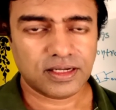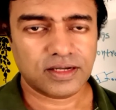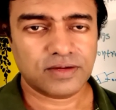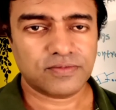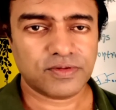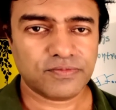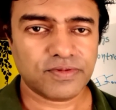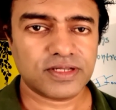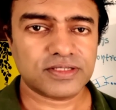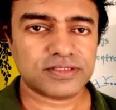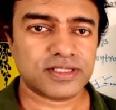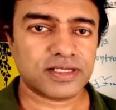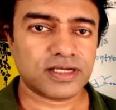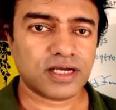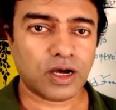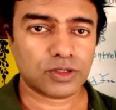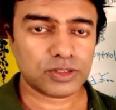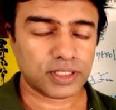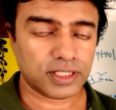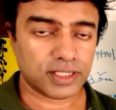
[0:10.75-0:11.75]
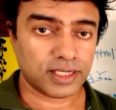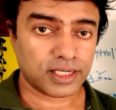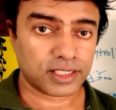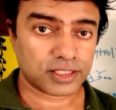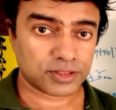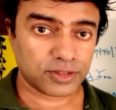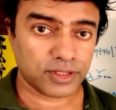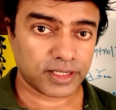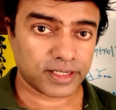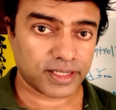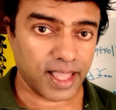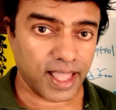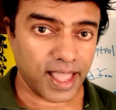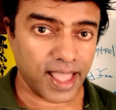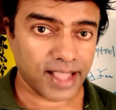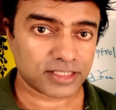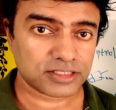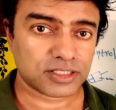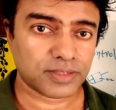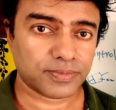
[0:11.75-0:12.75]
we will see how the earthquake
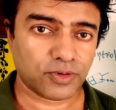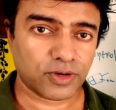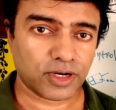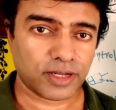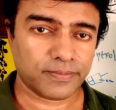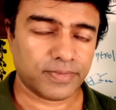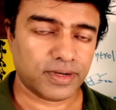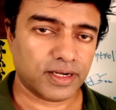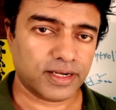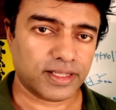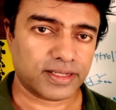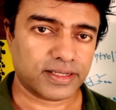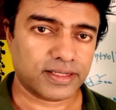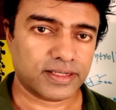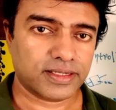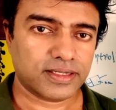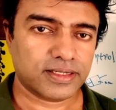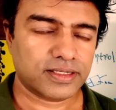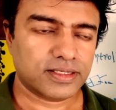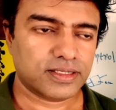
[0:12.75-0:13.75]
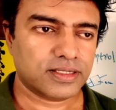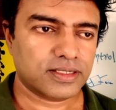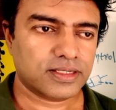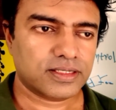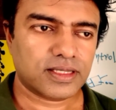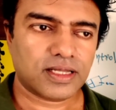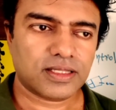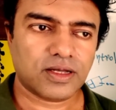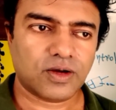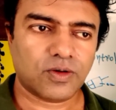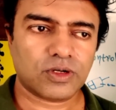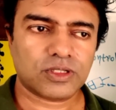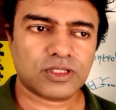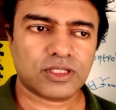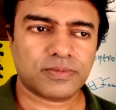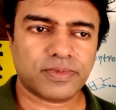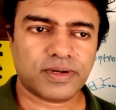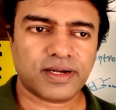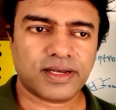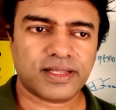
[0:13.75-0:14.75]
acts upon a building. All the
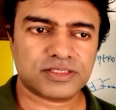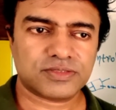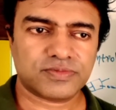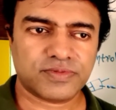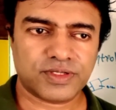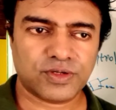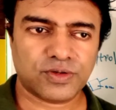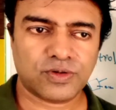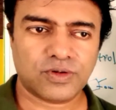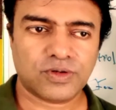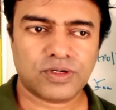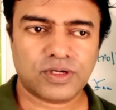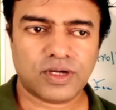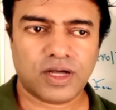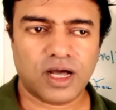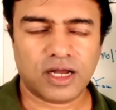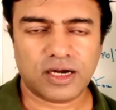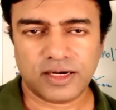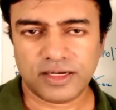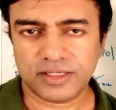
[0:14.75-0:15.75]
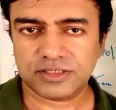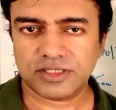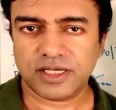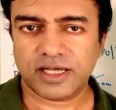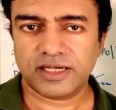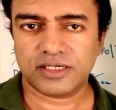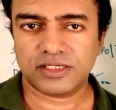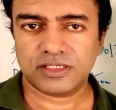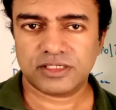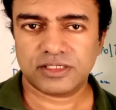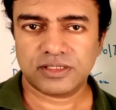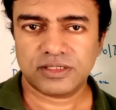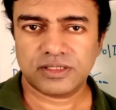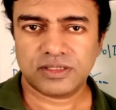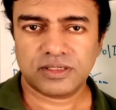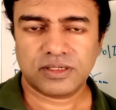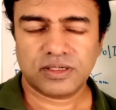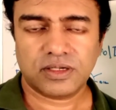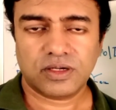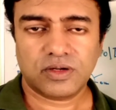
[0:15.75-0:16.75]
buildings we know are designed
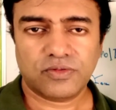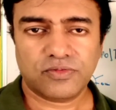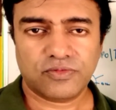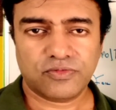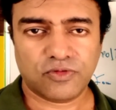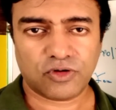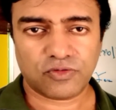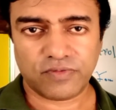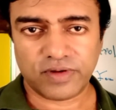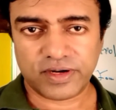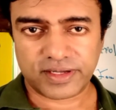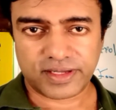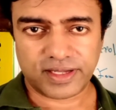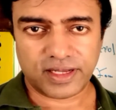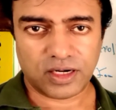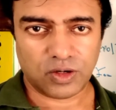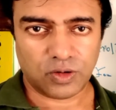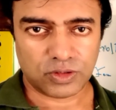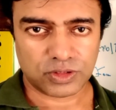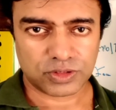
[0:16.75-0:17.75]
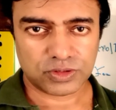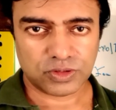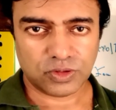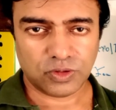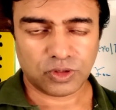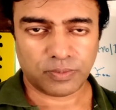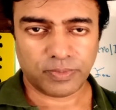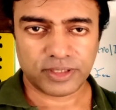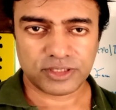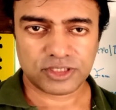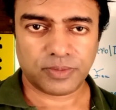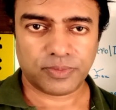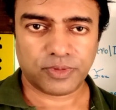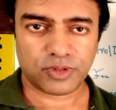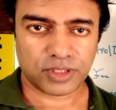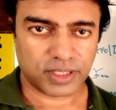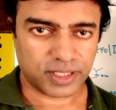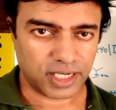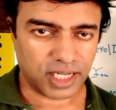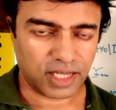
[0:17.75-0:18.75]
for vertical loads or based upon
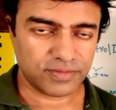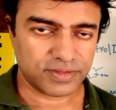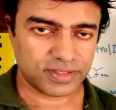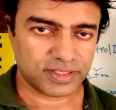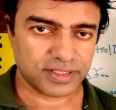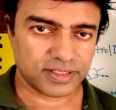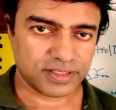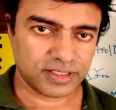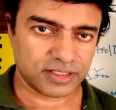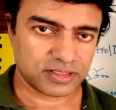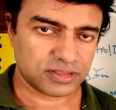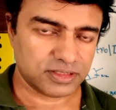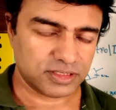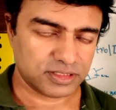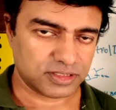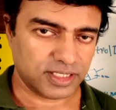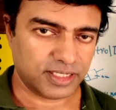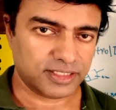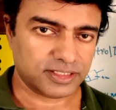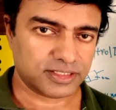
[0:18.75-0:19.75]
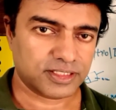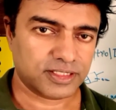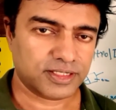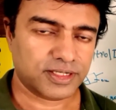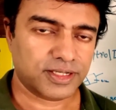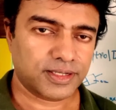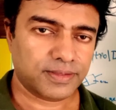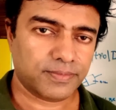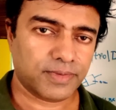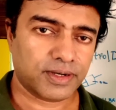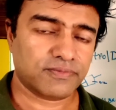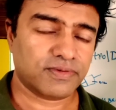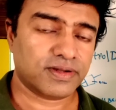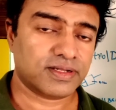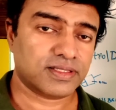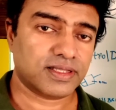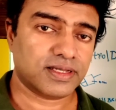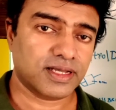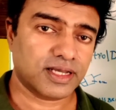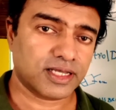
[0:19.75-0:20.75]
the gravity it is designed. But when
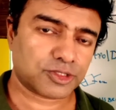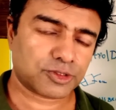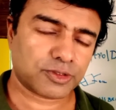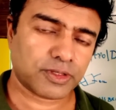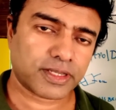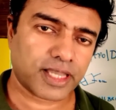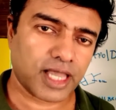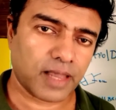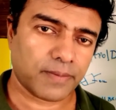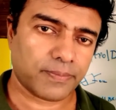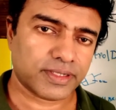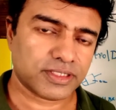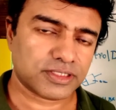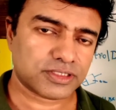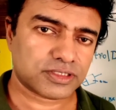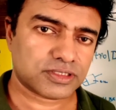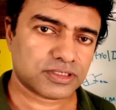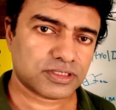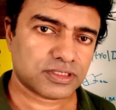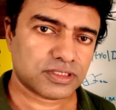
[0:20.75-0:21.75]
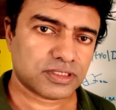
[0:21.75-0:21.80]
the earthquake happens,